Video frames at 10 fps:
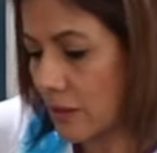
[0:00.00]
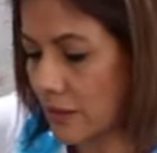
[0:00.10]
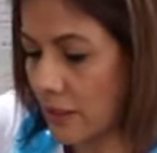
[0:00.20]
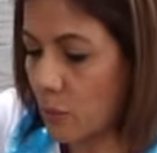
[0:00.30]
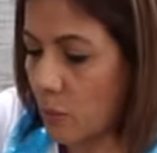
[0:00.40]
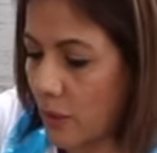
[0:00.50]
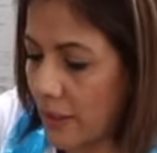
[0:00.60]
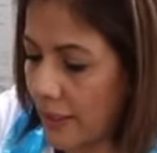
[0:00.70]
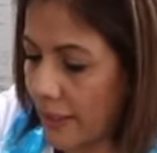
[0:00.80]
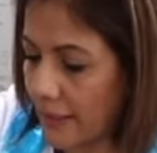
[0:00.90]
take
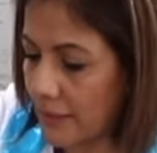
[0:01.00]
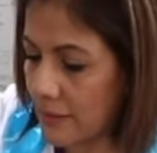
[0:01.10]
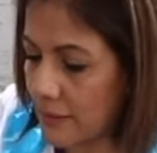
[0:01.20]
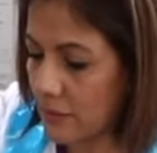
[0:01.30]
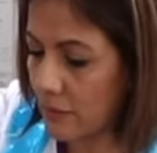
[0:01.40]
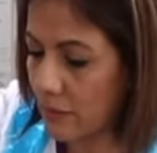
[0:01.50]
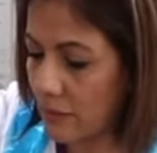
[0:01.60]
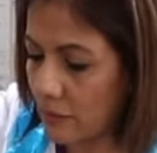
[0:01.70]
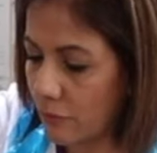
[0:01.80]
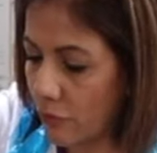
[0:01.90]
one hand
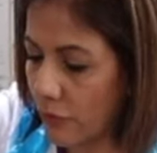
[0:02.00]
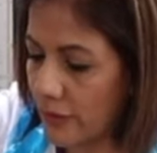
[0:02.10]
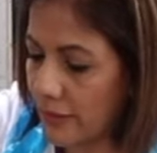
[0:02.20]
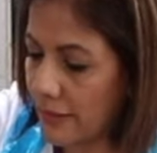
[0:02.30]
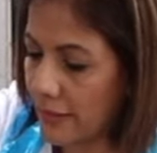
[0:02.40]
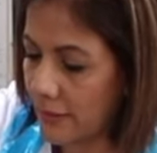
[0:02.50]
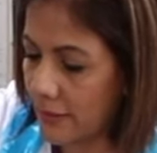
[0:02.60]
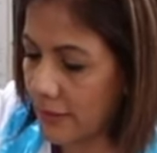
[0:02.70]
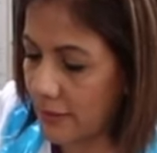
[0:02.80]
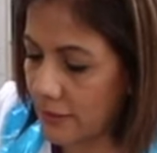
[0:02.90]
following the
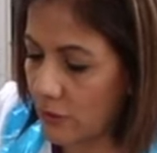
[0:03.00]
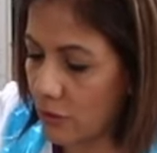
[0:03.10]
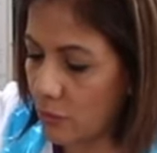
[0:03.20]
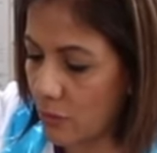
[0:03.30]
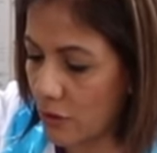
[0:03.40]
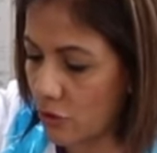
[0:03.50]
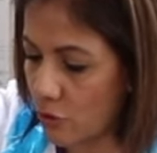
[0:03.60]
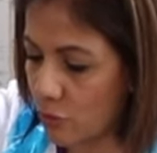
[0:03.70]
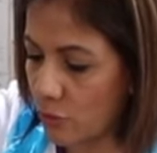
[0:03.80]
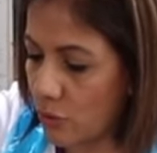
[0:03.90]
other on one
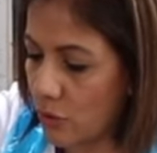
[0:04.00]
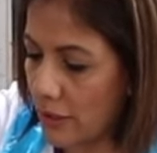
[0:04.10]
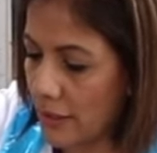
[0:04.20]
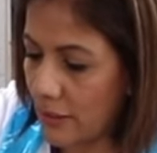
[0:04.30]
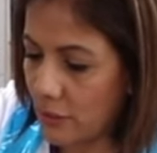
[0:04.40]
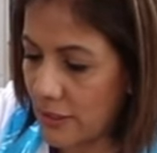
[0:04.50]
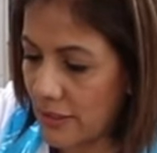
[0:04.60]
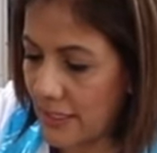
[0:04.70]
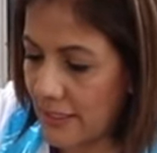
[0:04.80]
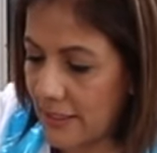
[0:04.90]
jaw
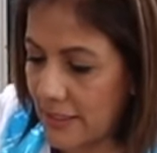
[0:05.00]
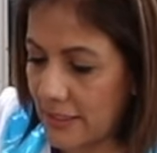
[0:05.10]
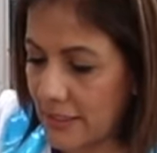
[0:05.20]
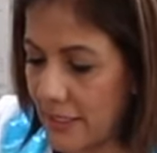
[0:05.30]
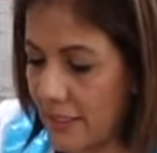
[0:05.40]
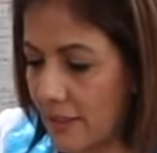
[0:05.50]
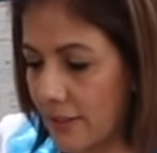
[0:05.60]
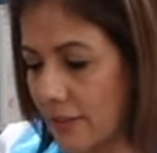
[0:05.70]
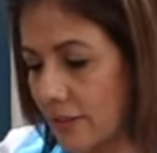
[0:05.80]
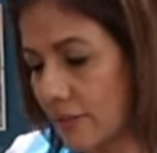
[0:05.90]
this hand stays
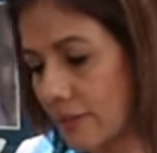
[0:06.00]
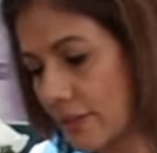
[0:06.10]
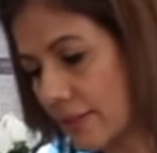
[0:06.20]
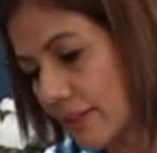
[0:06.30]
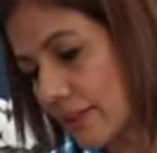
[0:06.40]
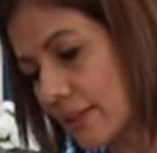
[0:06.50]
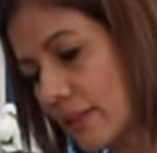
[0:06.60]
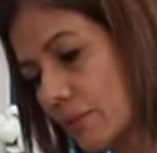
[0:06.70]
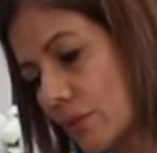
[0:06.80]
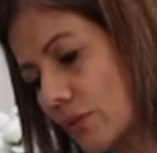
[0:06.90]
here this hand
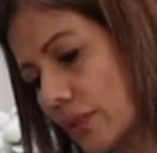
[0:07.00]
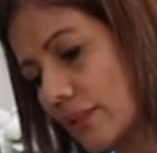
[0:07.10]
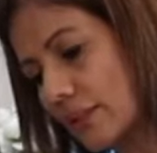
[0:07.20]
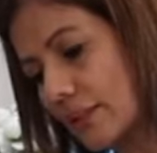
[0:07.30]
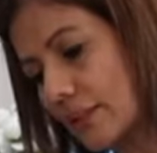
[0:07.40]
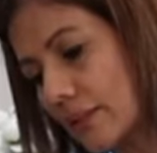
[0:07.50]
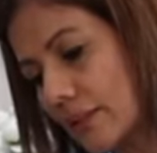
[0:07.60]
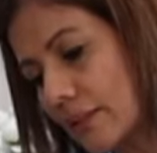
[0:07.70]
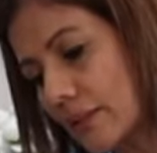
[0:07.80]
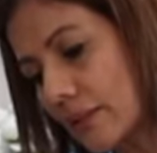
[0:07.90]
comes to the other side